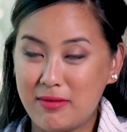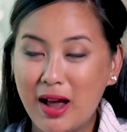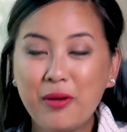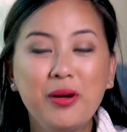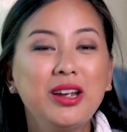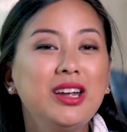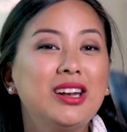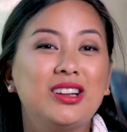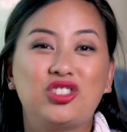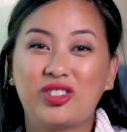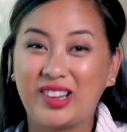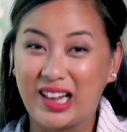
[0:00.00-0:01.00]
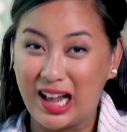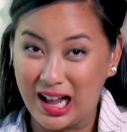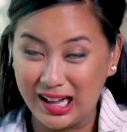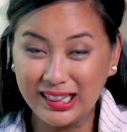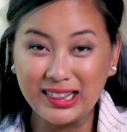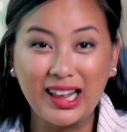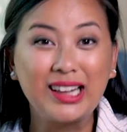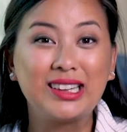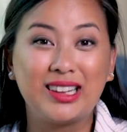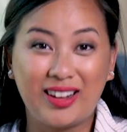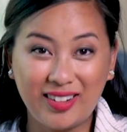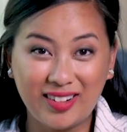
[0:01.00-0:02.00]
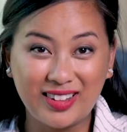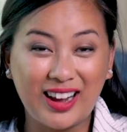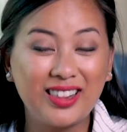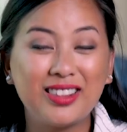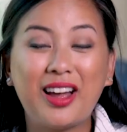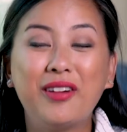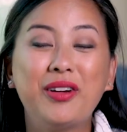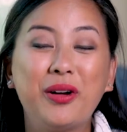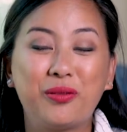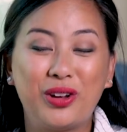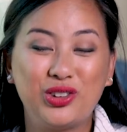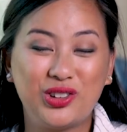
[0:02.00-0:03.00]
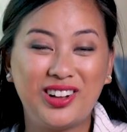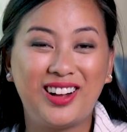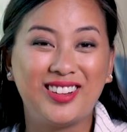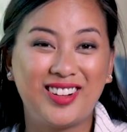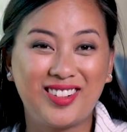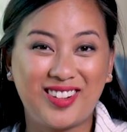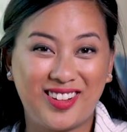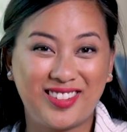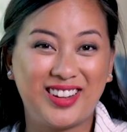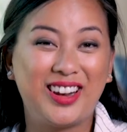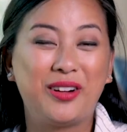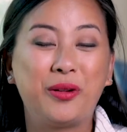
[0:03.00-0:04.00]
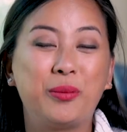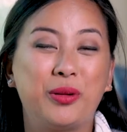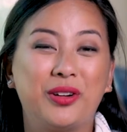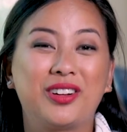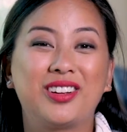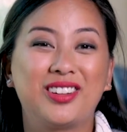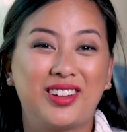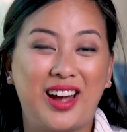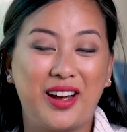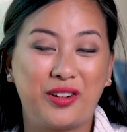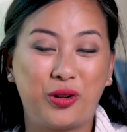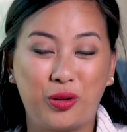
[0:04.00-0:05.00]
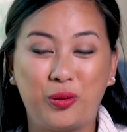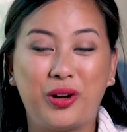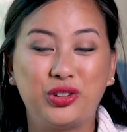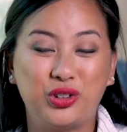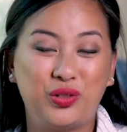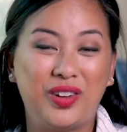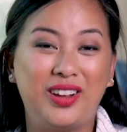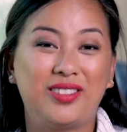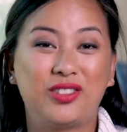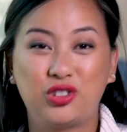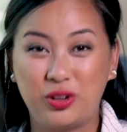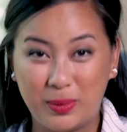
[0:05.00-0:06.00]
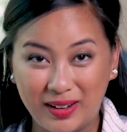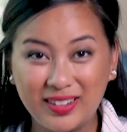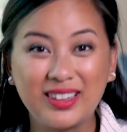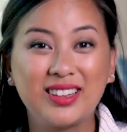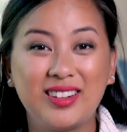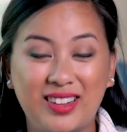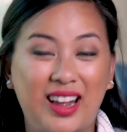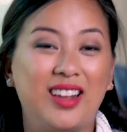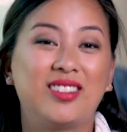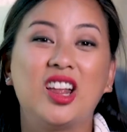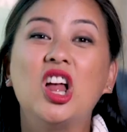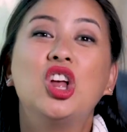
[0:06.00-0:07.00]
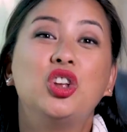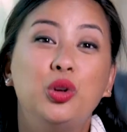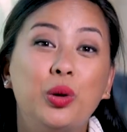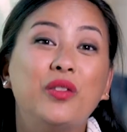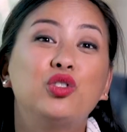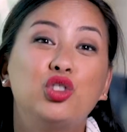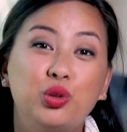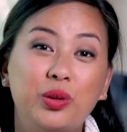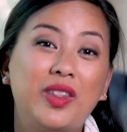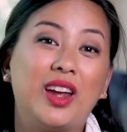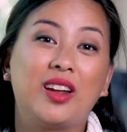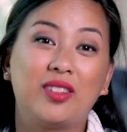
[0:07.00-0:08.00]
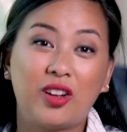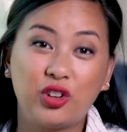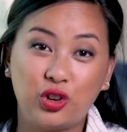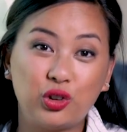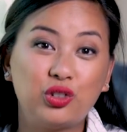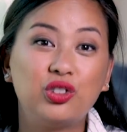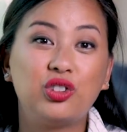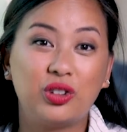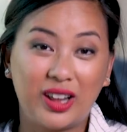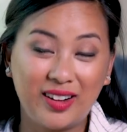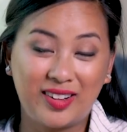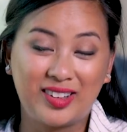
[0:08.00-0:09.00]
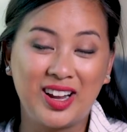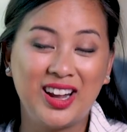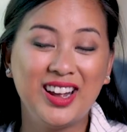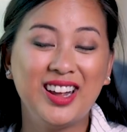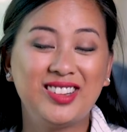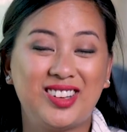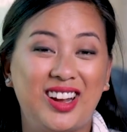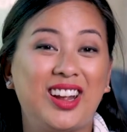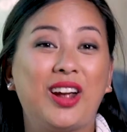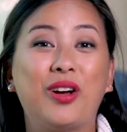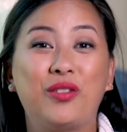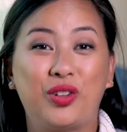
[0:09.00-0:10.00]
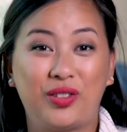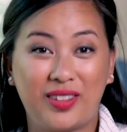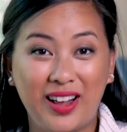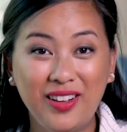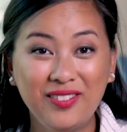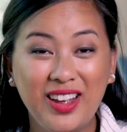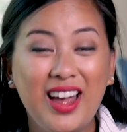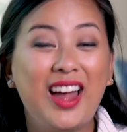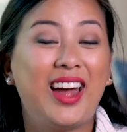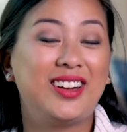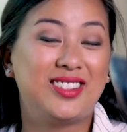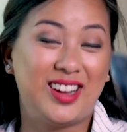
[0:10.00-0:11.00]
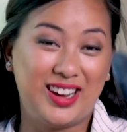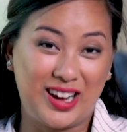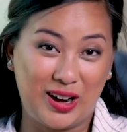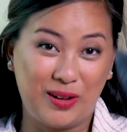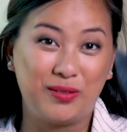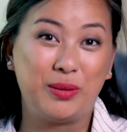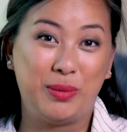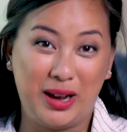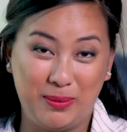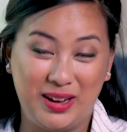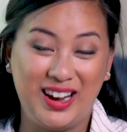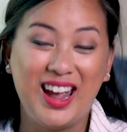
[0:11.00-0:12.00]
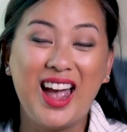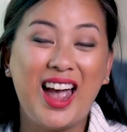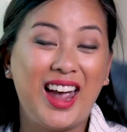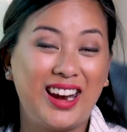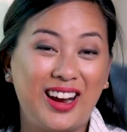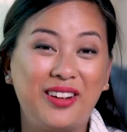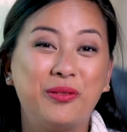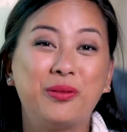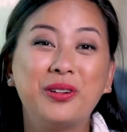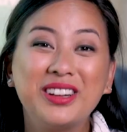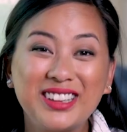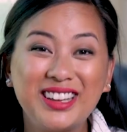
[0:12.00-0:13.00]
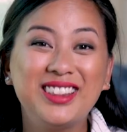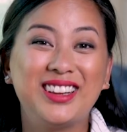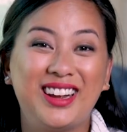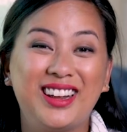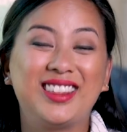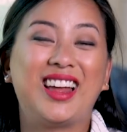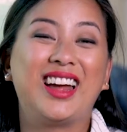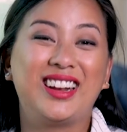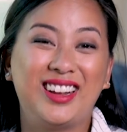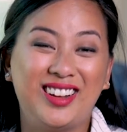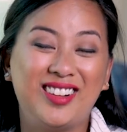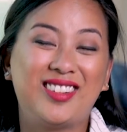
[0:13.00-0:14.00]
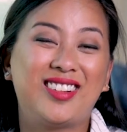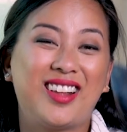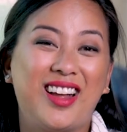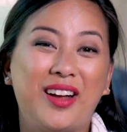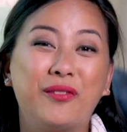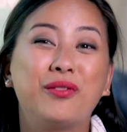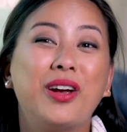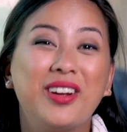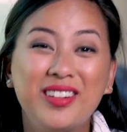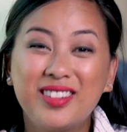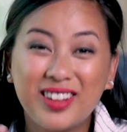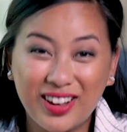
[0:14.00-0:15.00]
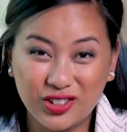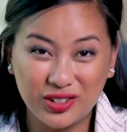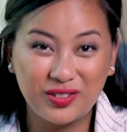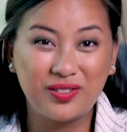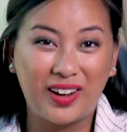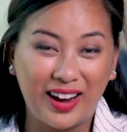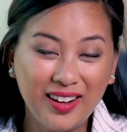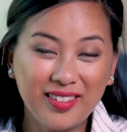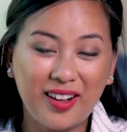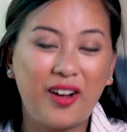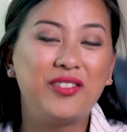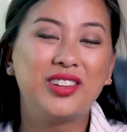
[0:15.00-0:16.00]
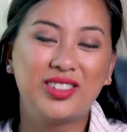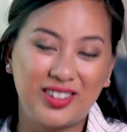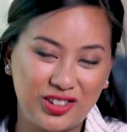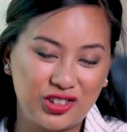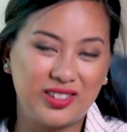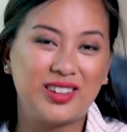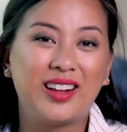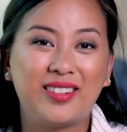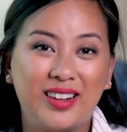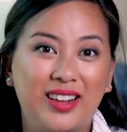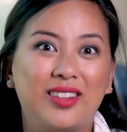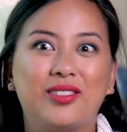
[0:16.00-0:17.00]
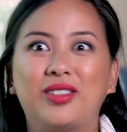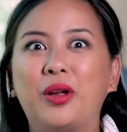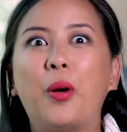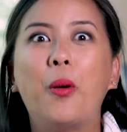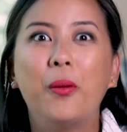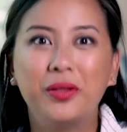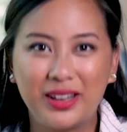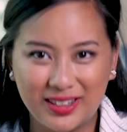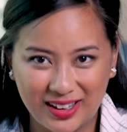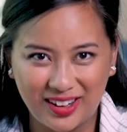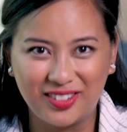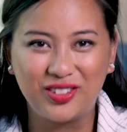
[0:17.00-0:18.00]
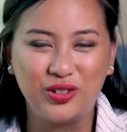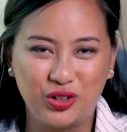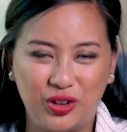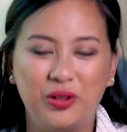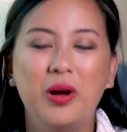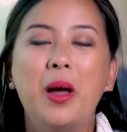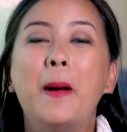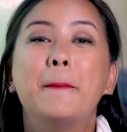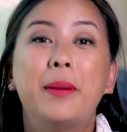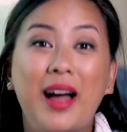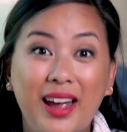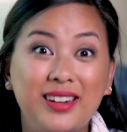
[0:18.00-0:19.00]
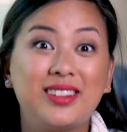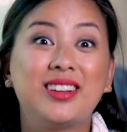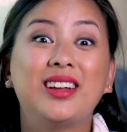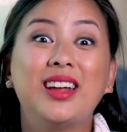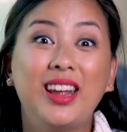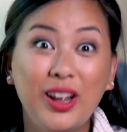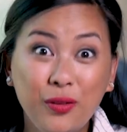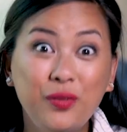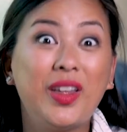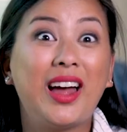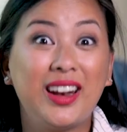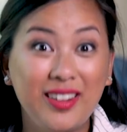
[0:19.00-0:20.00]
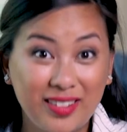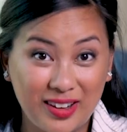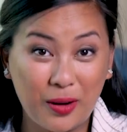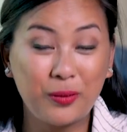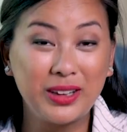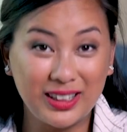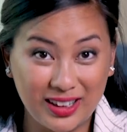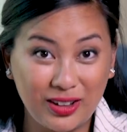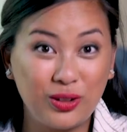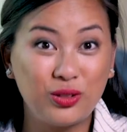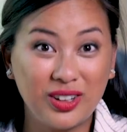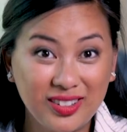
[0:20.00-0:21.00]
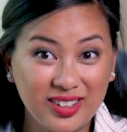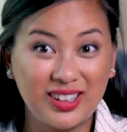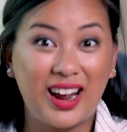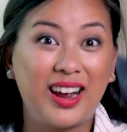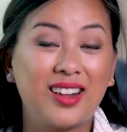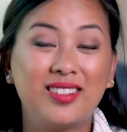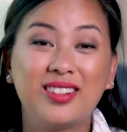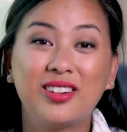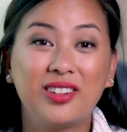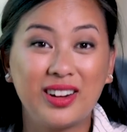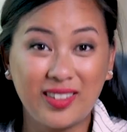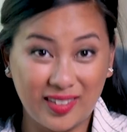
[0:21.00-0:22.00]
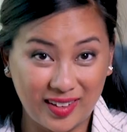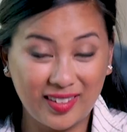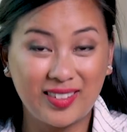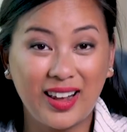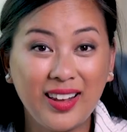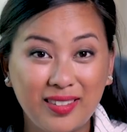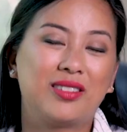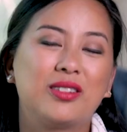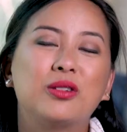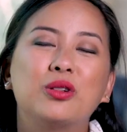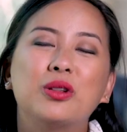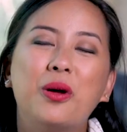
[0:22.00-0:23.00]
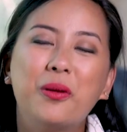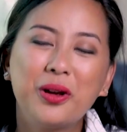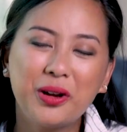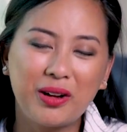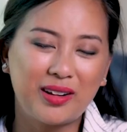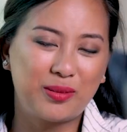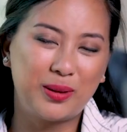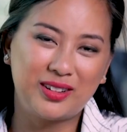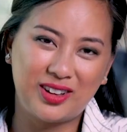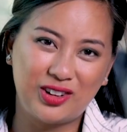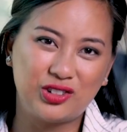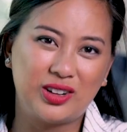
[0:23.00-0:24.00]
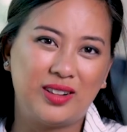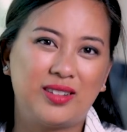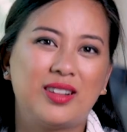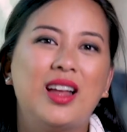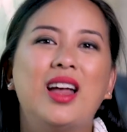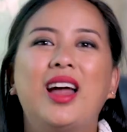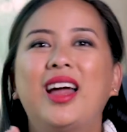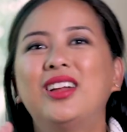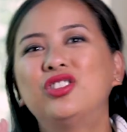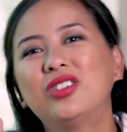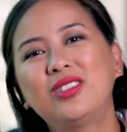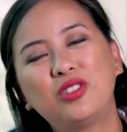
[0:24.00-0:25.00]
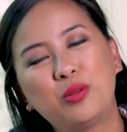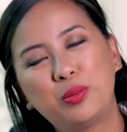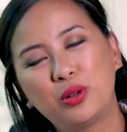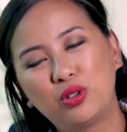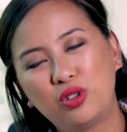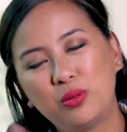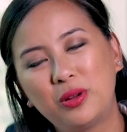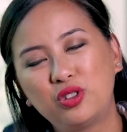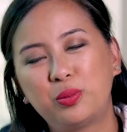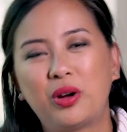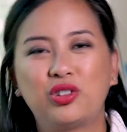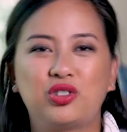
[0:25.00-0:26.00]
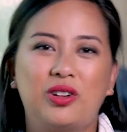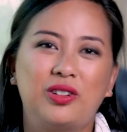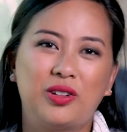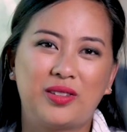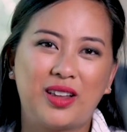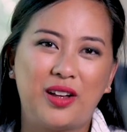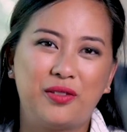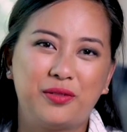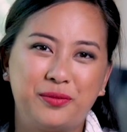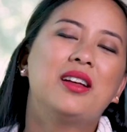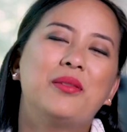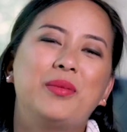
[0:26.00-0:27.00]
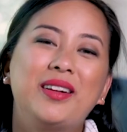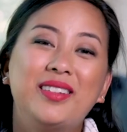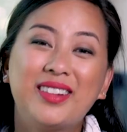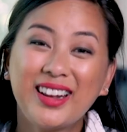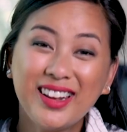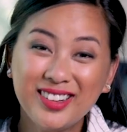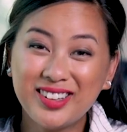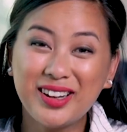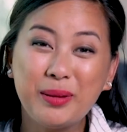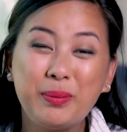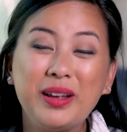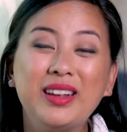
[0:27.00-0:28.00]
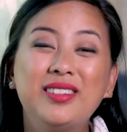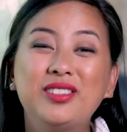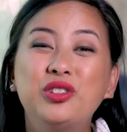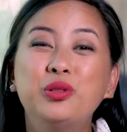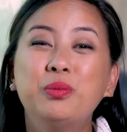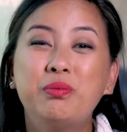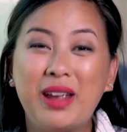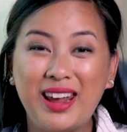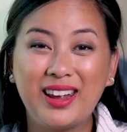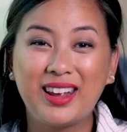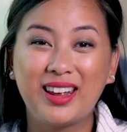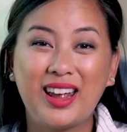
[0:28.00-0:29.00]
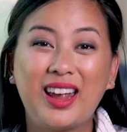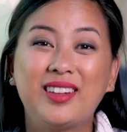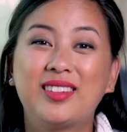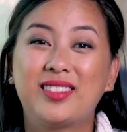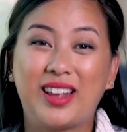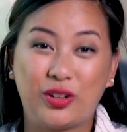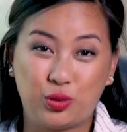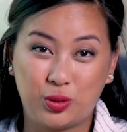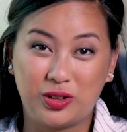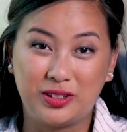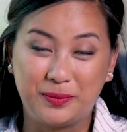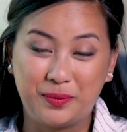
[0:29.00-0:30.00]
I want you to just cut that list. I love how Rachel Hollis calls it in her book, Girl Wash Your Face. She basically says, you have 2 things on your to-do list, take care of yourself and take care of the baby. And I really think that is very sage advice. Obviously, she's not saying that's the only things you do, but if that is the only thing you did today, consider it a success. So lower your expectations and just don't put too much pressure on yourself. My second tip is to make a schedule.